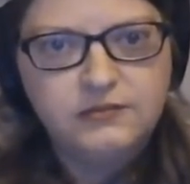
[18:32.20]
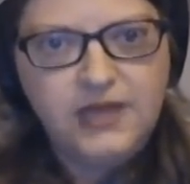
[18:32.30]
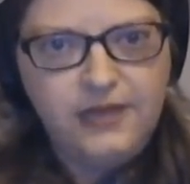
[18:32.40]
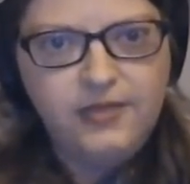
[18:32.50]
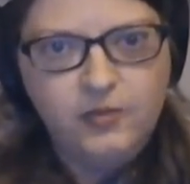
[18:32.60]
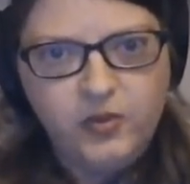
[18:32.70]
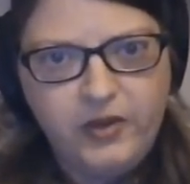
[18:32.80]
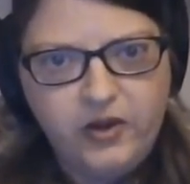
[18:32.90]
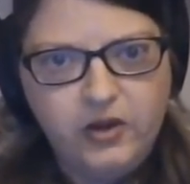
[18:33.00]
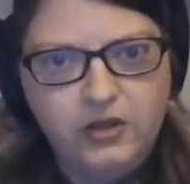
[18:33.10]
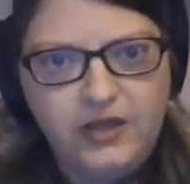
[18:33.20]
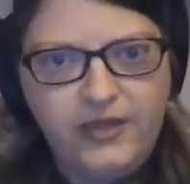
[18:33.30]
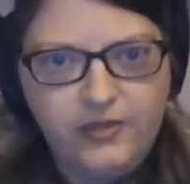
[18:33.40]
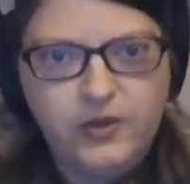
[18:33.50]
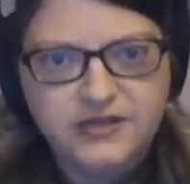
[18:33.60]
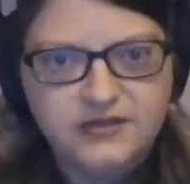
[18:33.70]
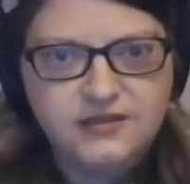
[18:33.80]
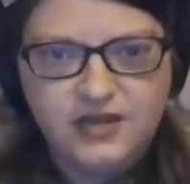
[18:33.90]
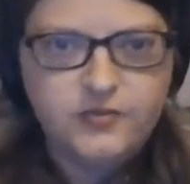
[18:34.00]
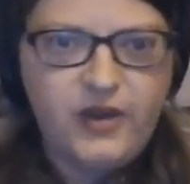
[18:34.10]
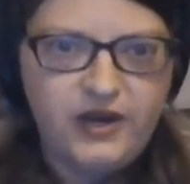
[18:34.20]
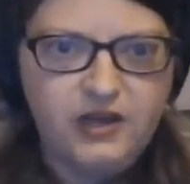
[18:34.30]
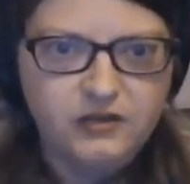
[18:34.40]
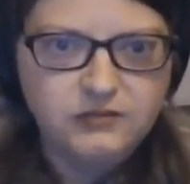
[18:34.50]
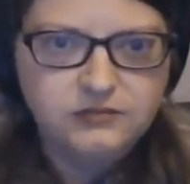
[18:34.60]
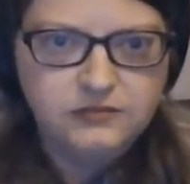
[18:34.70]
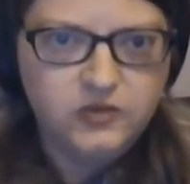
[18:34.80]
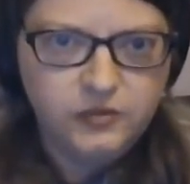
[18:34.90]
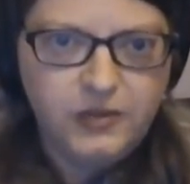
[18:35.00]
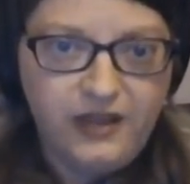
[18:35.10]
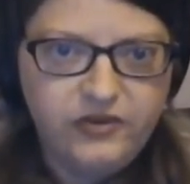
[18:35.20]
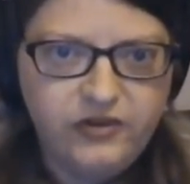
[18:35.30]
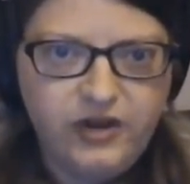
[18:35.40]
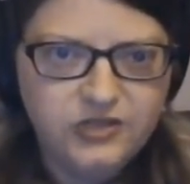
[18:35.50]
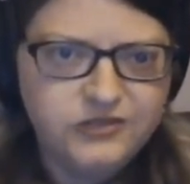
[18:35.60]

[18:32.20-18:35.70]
in the burn barrel and the rest in his backyard or behind the garage.